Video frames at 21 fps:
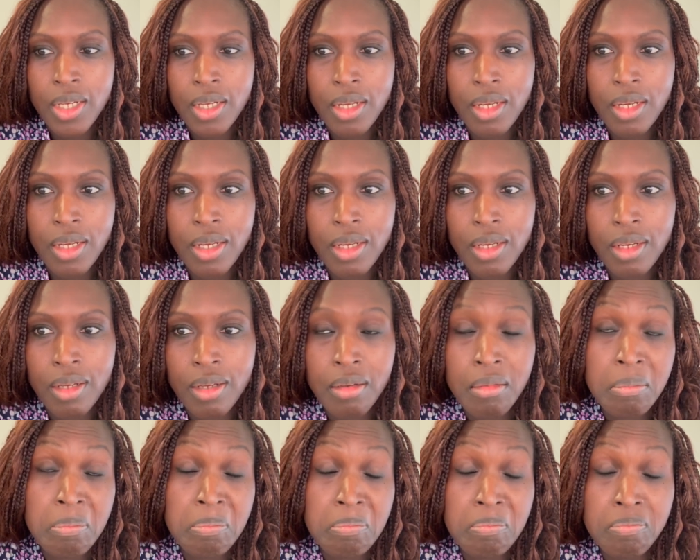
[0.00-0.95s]

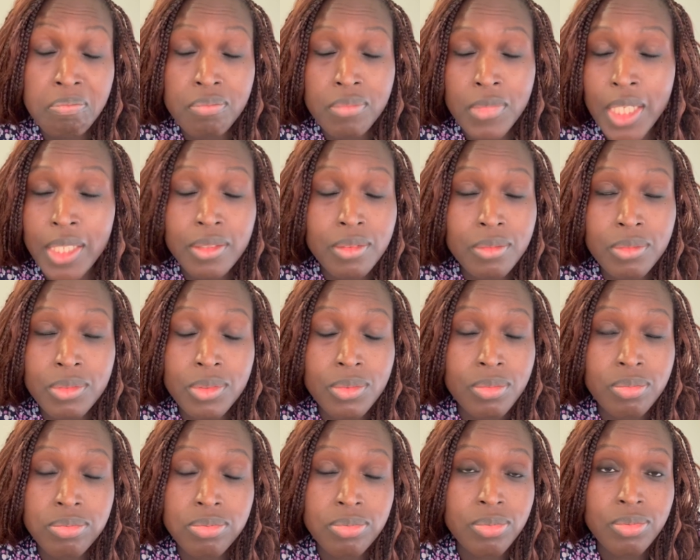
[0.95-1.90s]
that
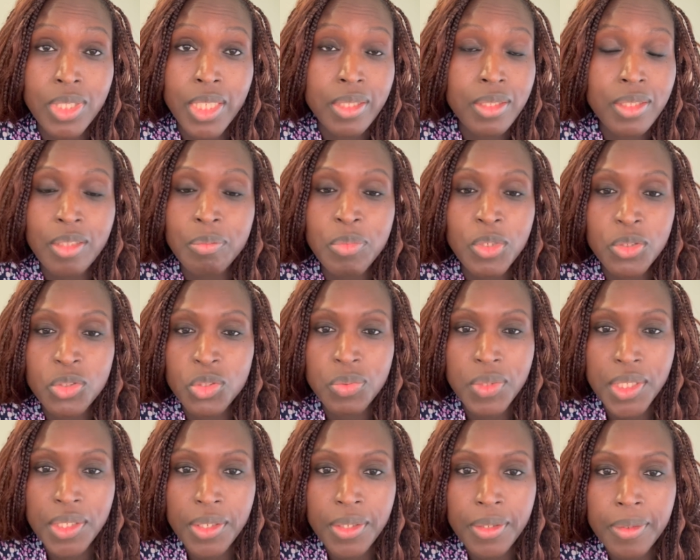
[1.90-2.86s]
can be a
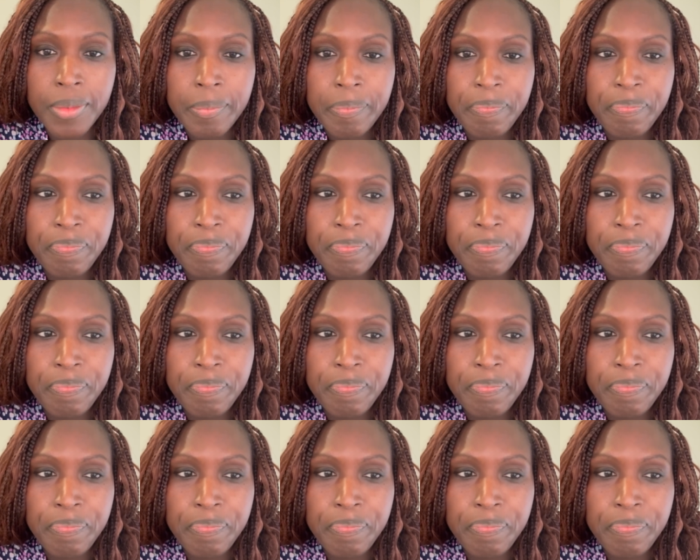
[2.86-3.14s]
trigger.